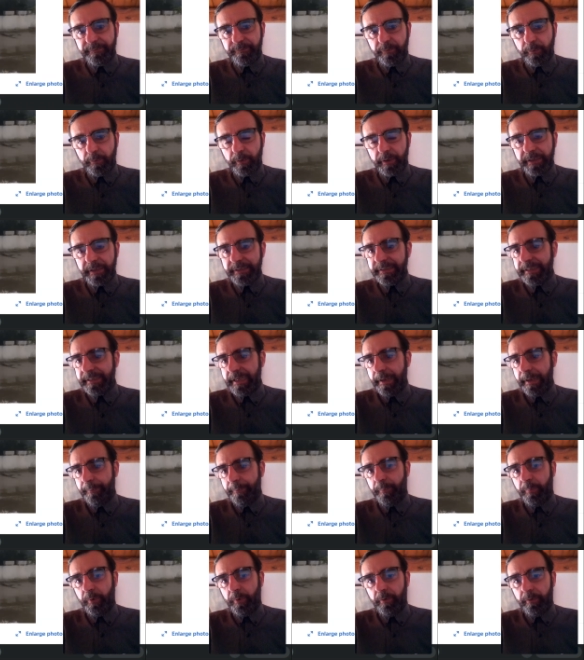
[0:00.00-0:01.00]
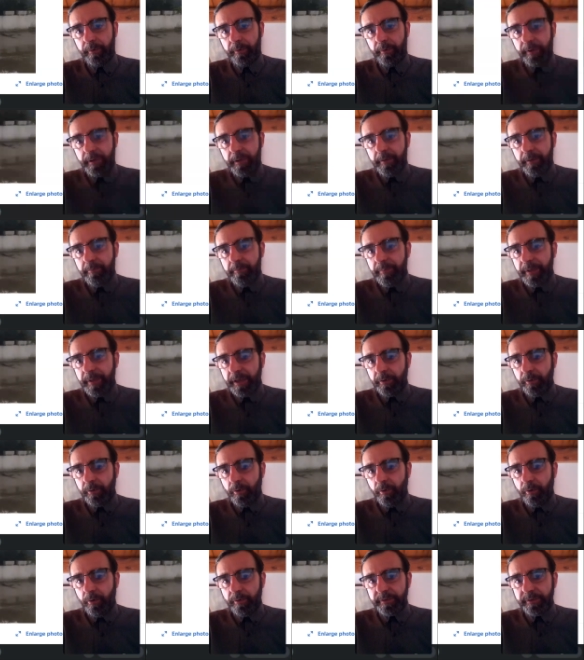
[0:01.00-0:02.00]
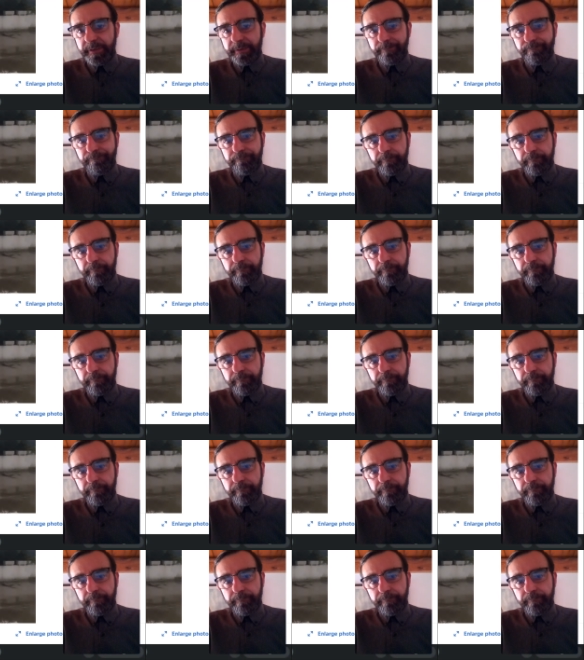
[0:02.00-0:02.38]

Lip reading: for example, because